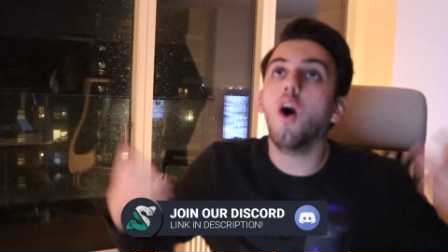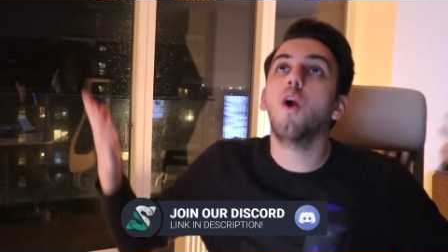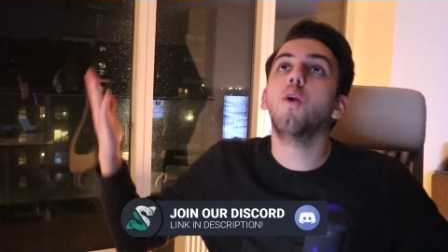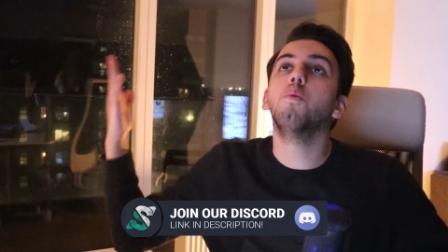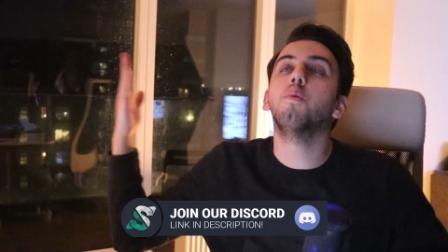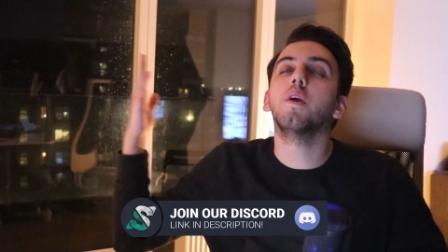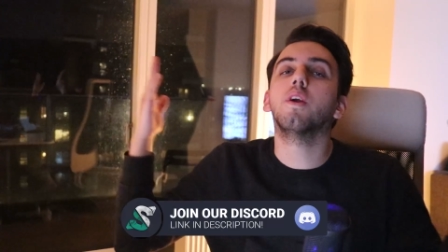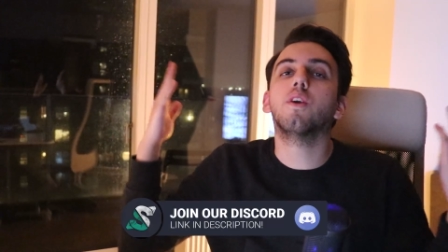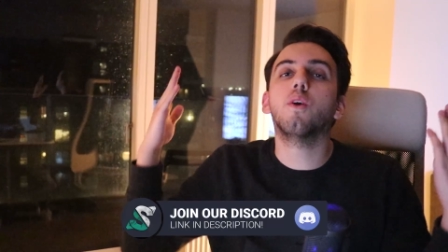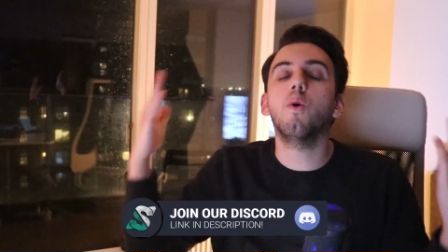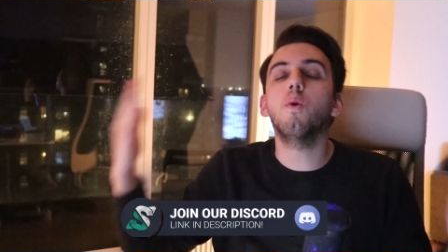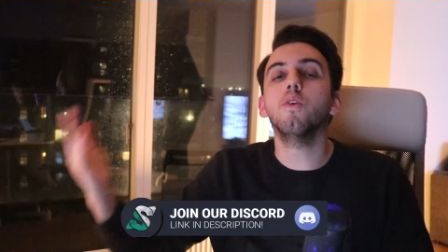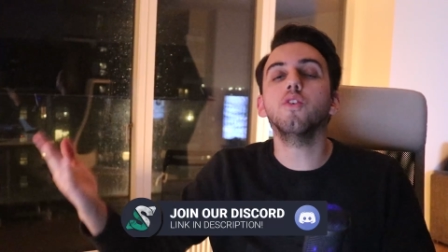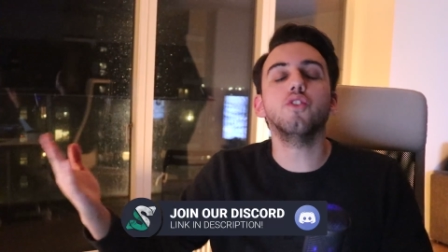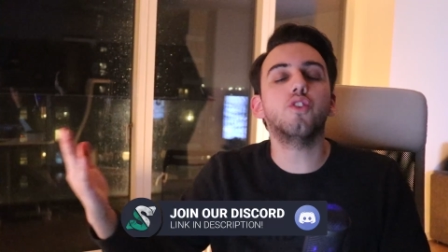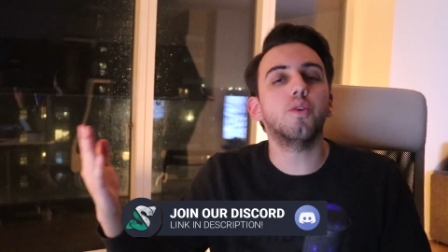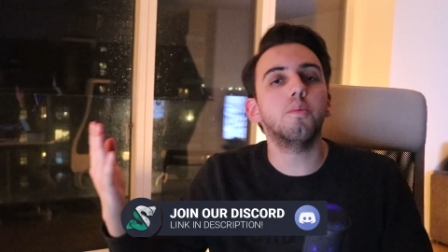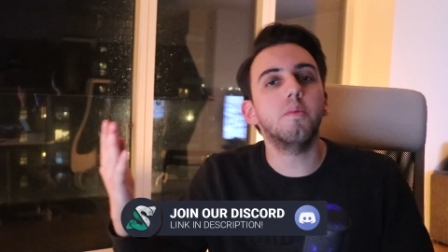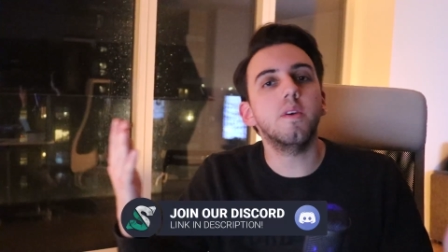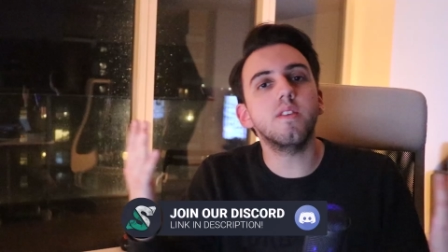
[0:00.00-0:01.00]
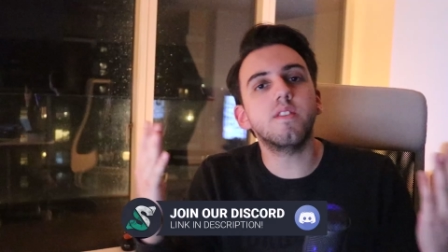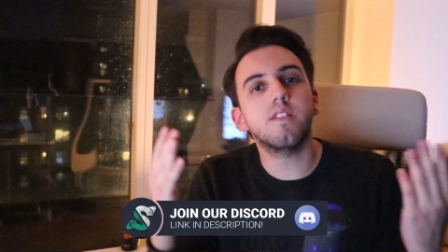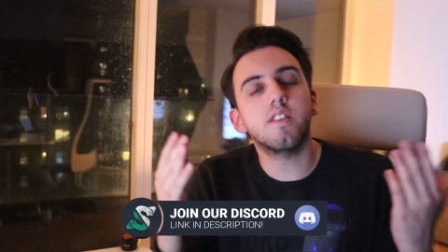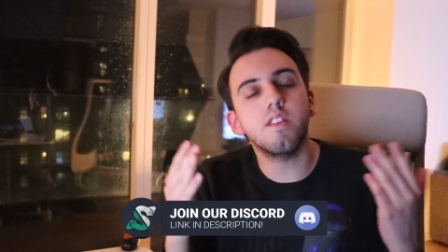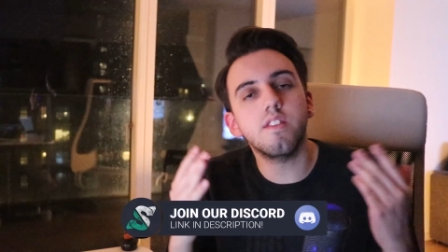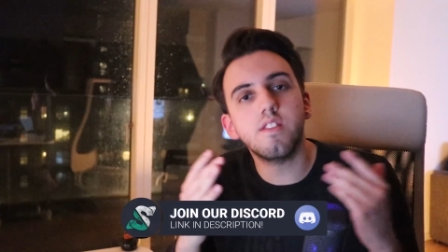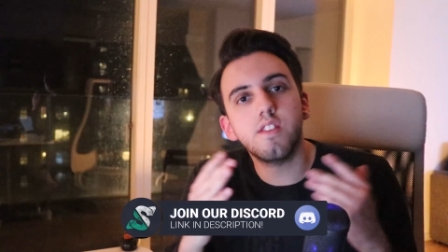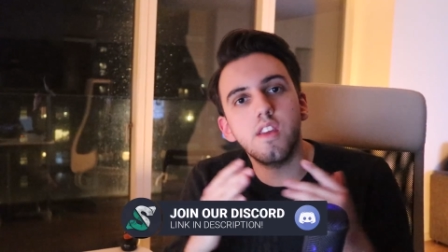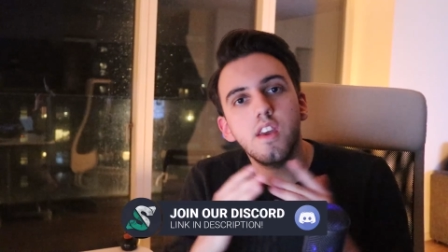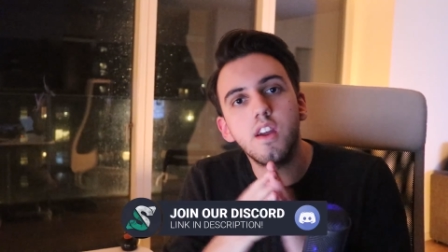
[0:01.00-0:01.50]
Are we going to miss
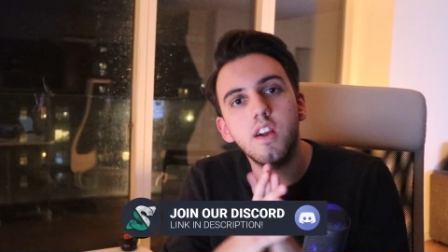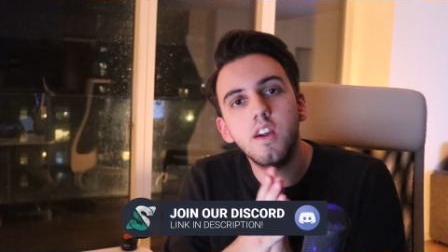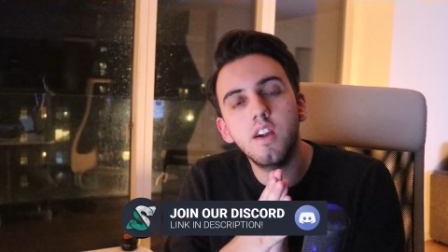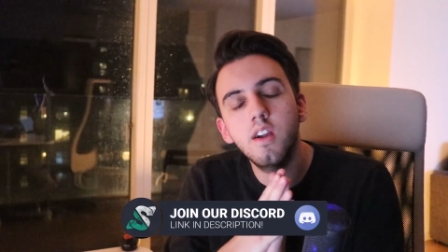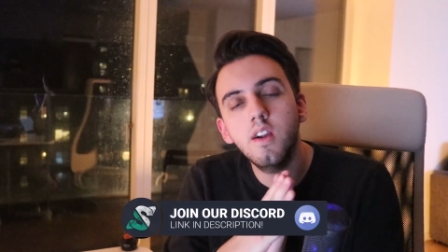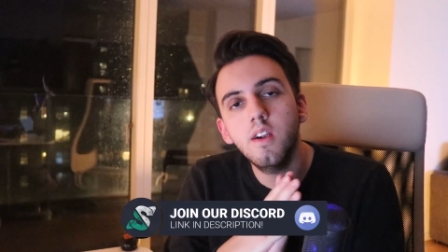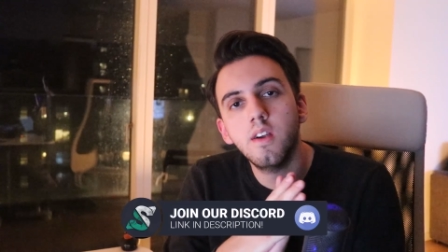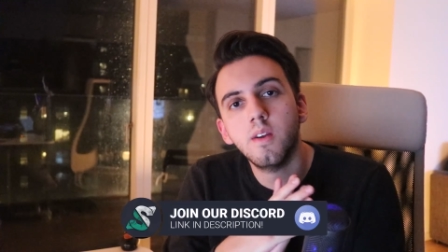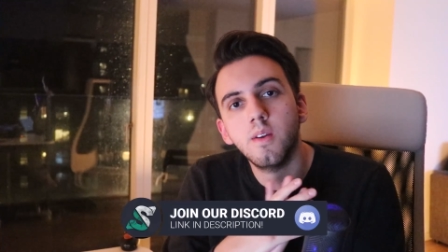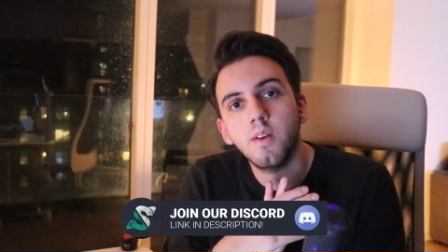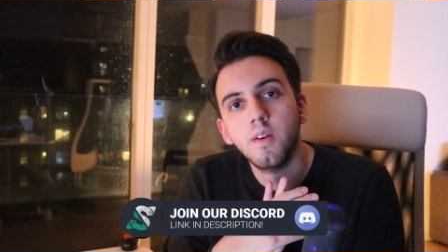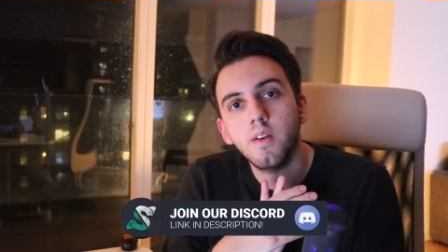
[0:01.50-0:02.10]
this year?